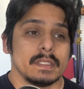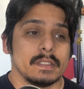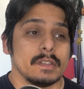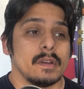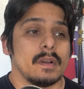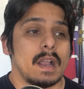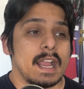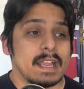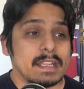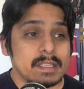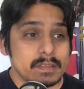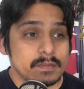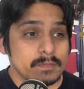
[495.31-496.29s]

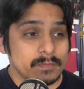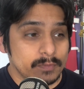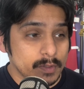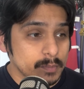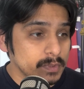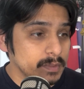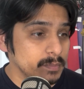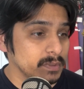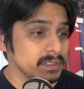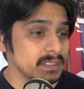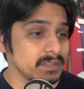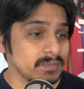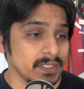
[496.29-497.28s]
I firmly believe